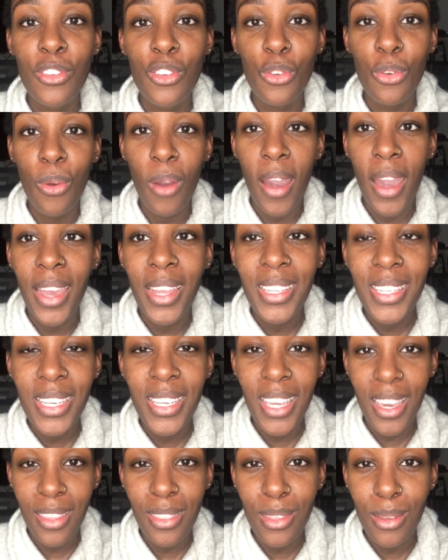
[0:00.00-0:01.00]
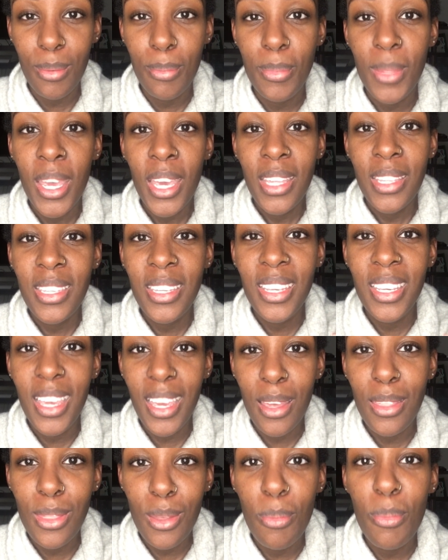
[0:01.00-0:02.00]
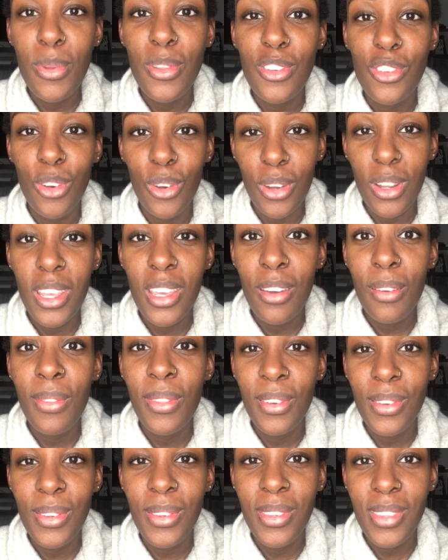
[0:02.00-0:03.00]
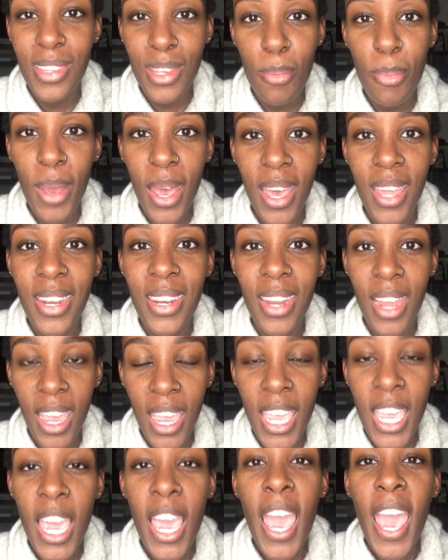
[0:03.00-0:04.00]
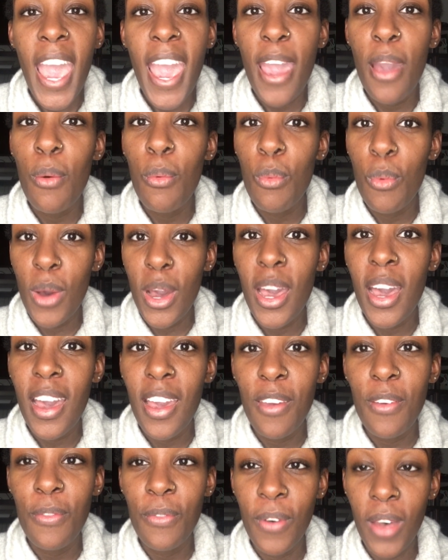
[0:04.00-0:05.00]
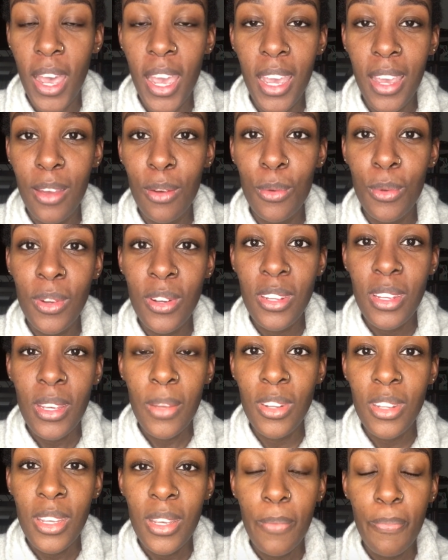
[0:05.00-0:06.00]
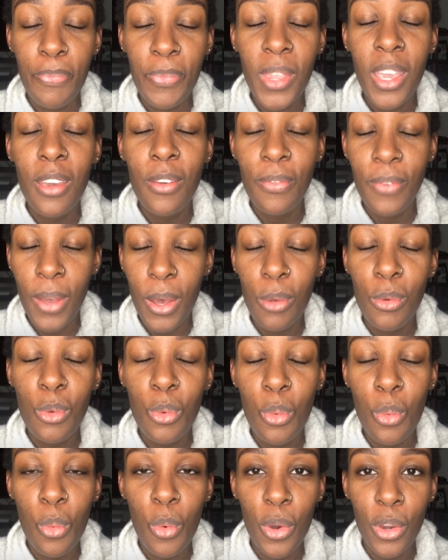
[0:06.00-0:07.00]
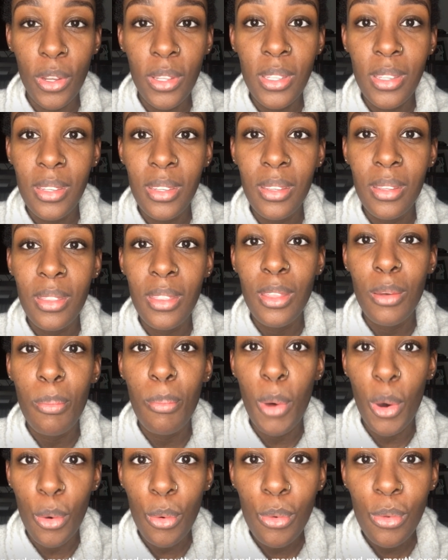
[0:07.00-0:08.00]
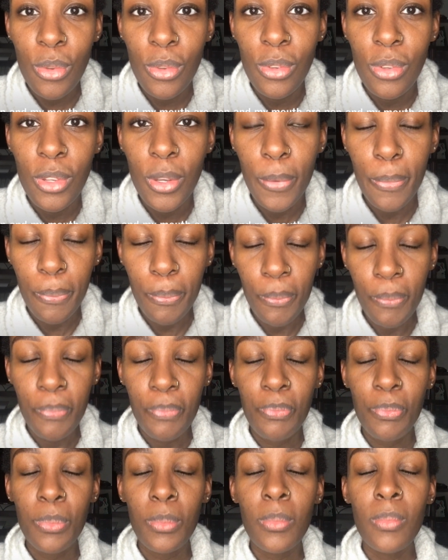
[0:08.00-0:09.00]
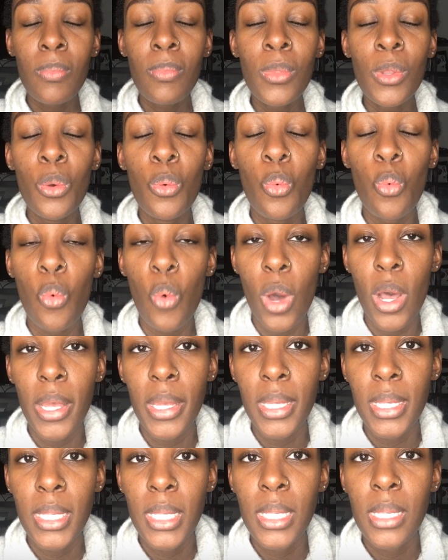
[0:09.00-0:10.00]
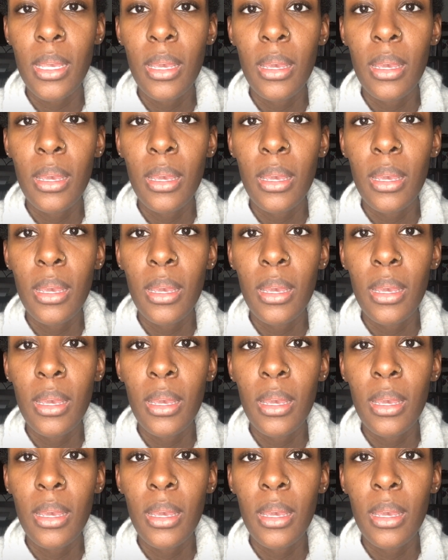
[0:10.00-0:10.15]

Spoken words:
trying to get them to get the majority of their sleep at night. And what I found worked the most was